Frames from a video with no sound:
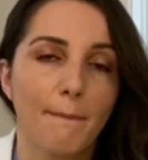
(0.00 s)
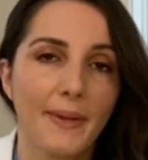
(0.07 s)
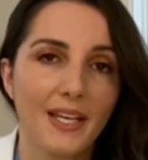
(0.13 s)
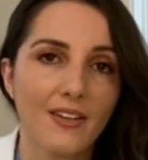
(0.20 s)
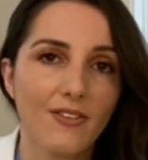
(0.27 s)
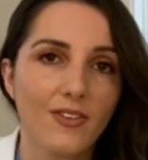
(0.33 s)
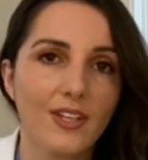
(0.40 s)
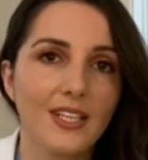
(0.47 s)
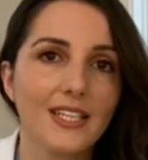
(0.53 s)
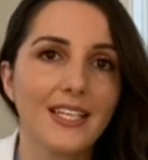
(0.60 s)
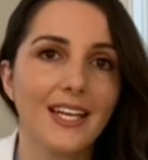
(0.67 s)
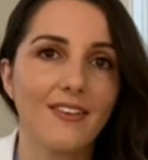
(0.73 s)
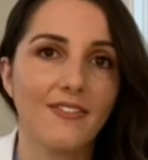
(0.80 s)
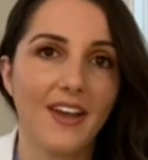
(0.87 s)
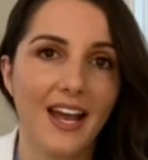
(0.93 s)
Basically,
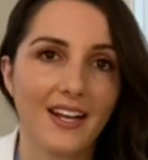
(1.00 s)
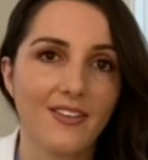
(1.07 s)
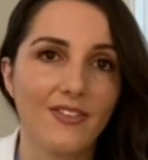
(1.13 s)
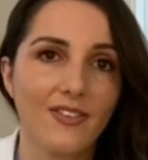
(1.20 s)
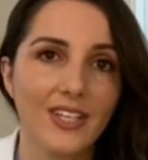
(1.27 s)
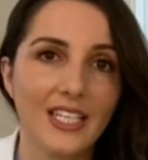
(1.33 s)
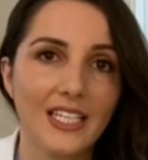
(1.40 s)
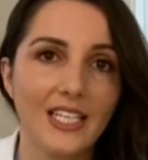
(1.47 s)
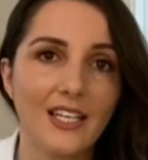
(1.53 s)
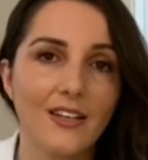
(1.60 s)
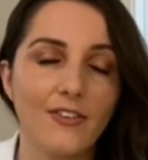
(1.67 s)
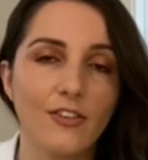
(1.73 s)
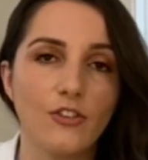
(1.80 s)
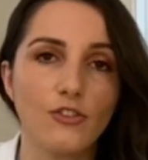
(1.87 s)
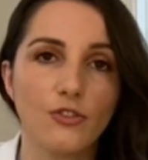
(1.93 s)
a vaccine
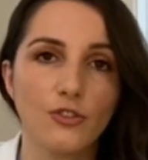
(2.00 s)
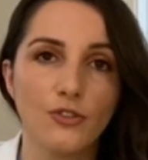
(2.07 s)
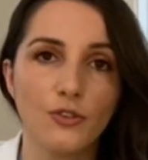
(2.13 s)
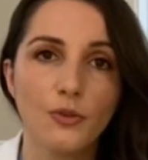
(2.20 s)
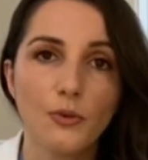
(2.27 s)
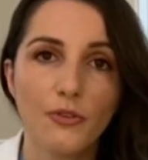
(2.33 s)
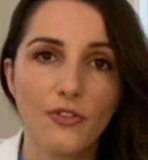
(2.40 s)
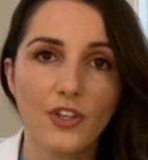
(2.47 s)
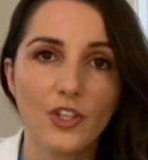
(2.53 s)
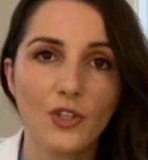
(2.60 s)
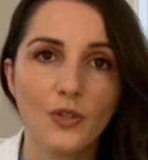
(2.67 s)
is introducing